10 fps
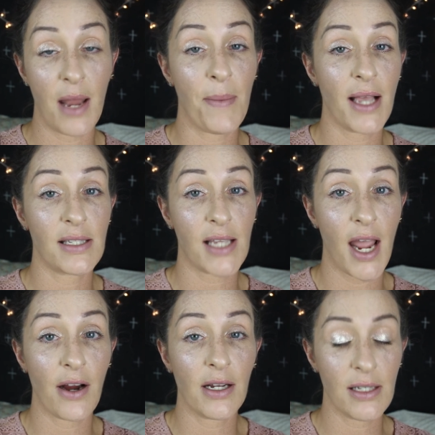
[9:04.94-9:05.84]
and
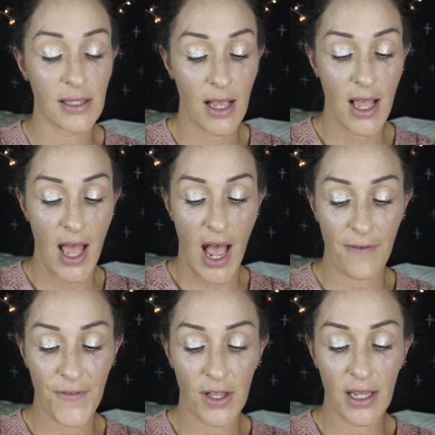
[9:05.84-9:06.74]
mascaras, I
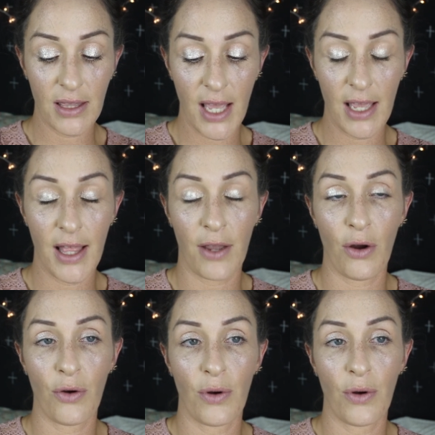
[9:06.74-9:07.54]
feel like they like